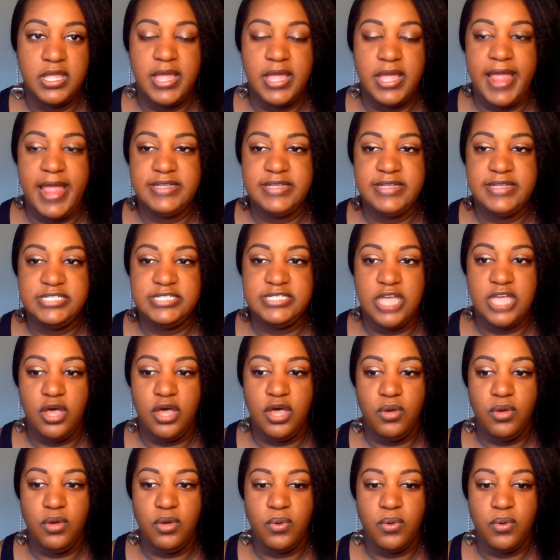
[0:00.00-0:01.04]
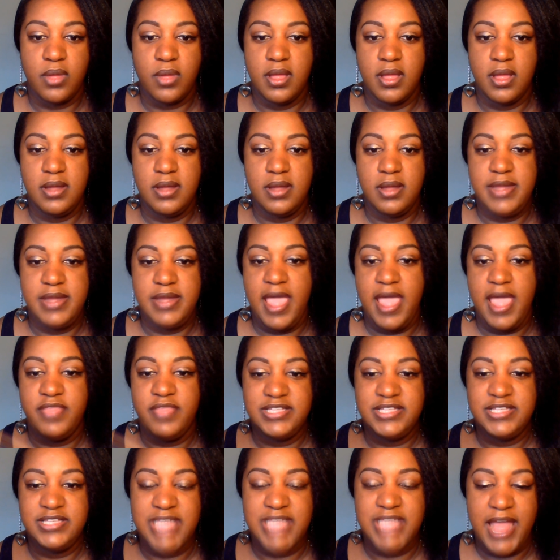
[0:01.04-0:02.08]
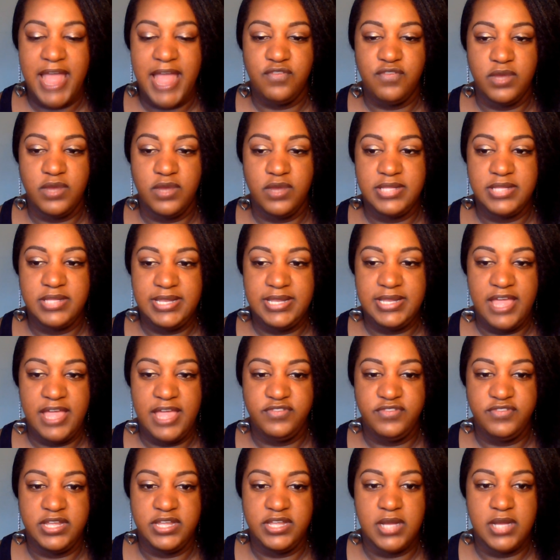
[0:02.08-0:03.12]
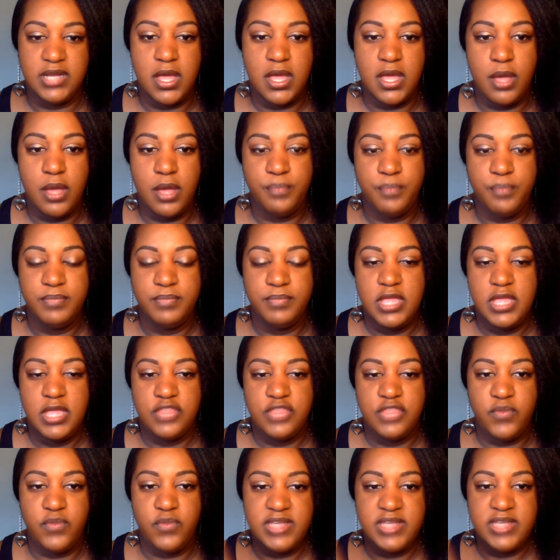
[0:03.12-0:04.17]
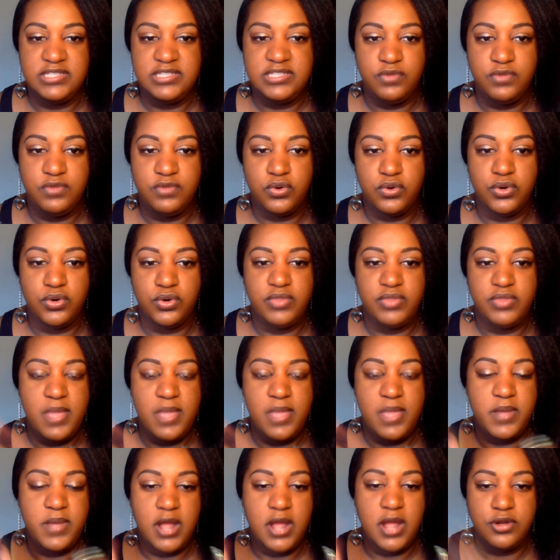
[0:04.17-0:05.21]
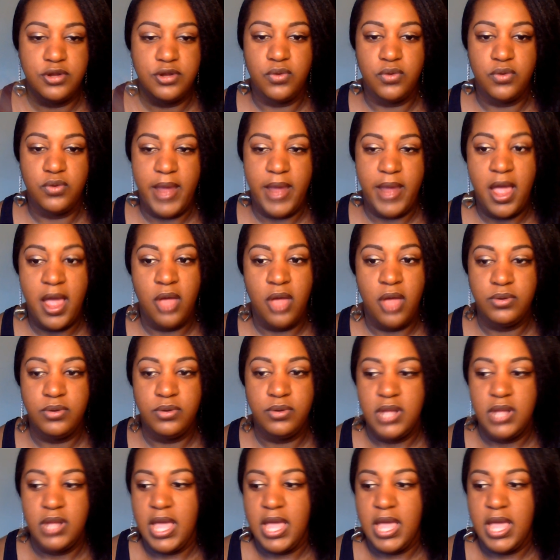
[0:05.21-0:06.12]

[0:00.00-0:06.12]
And so now that's kind of where they left it. The rest of the crew, they went underground.